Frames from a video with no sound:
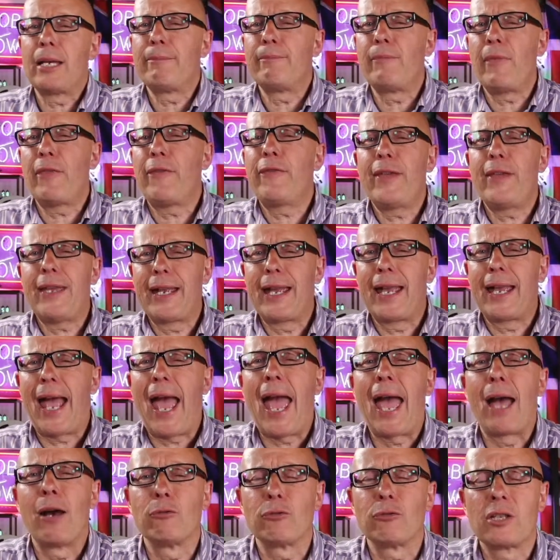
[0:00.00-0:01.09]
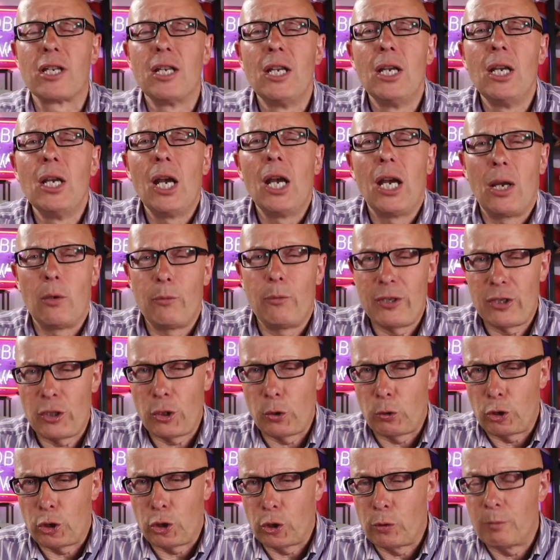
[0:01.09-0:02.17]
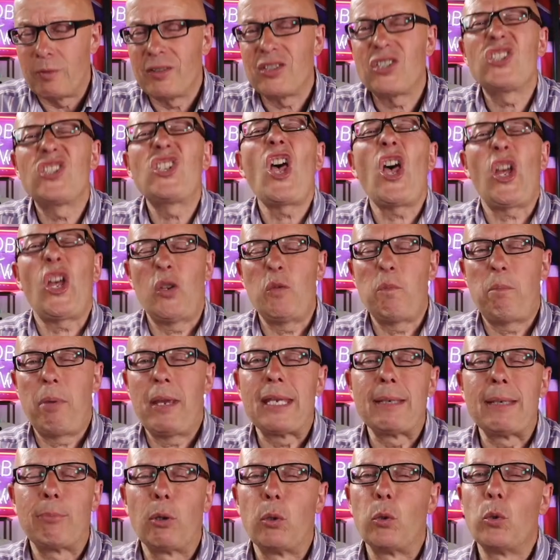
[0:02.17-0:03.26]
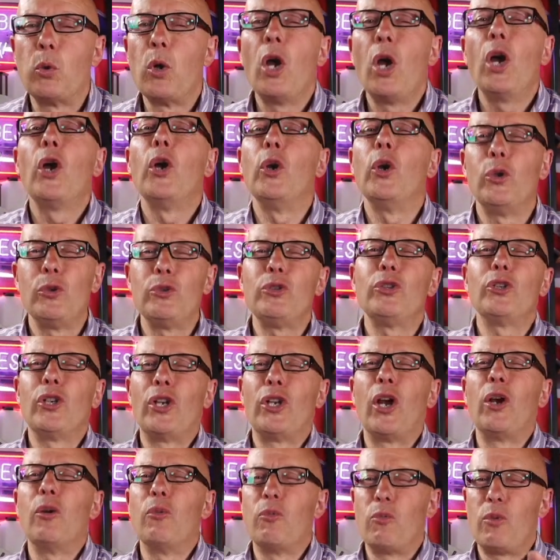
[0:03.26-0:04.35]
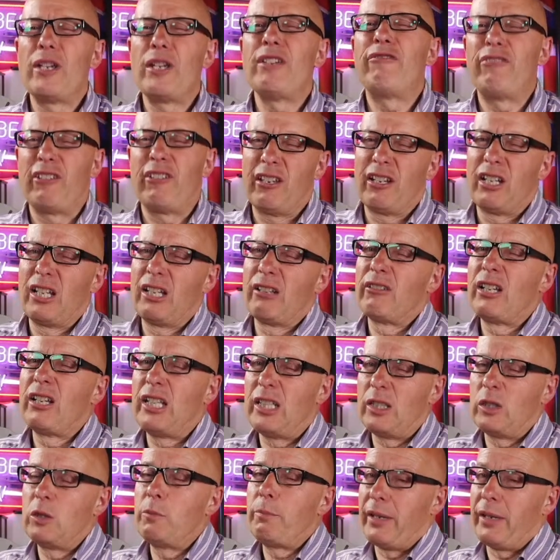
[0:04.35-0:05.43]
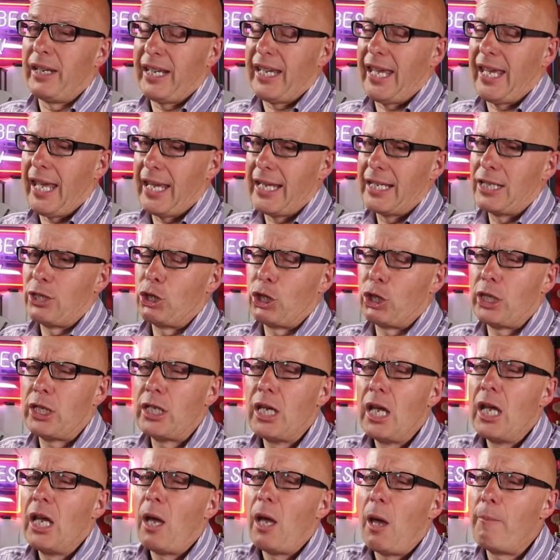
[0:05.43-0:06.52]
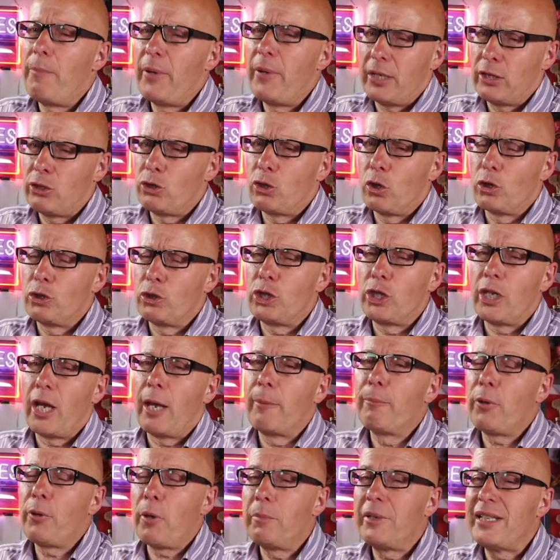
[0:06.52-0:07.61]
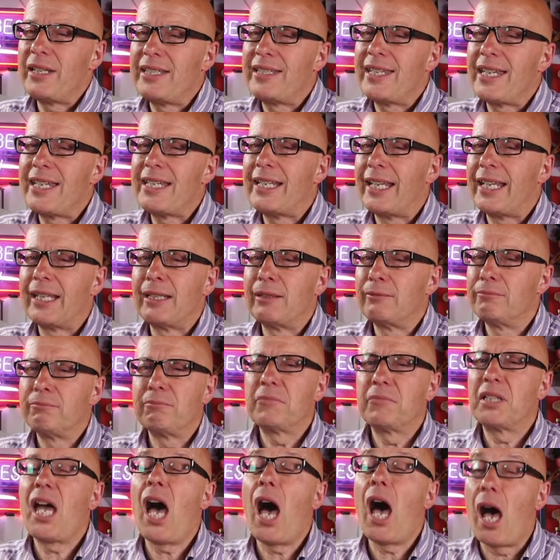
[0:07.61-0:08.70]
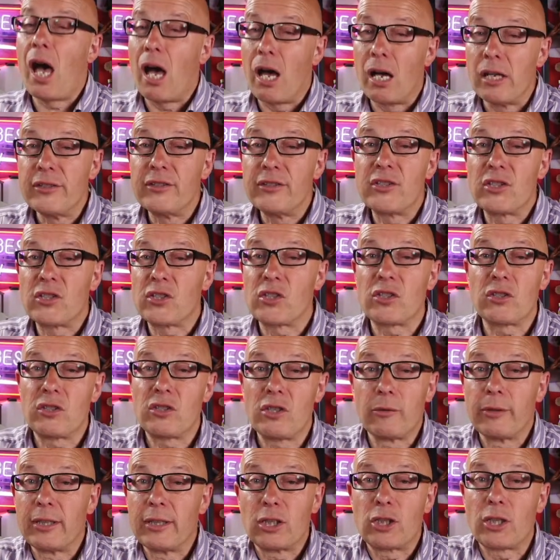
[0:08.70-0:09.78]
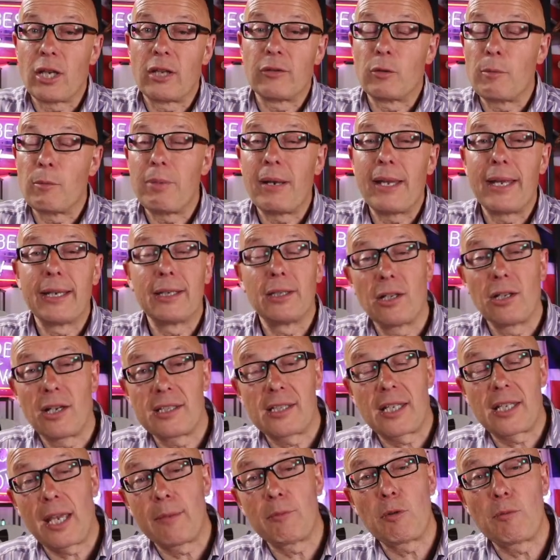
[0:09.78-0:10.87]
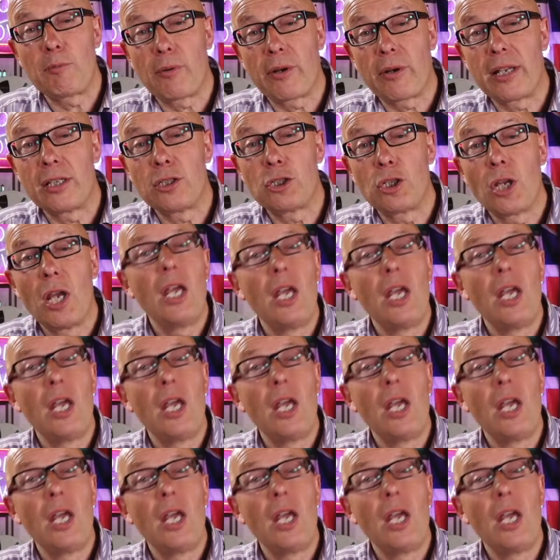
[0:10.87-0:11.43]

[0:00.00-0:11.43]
thing out with YouTube. Certain people who, you know, we feel are a little bit cagey, a bit dodgy, and probably dealing cards to each other and playing a nice game of bridge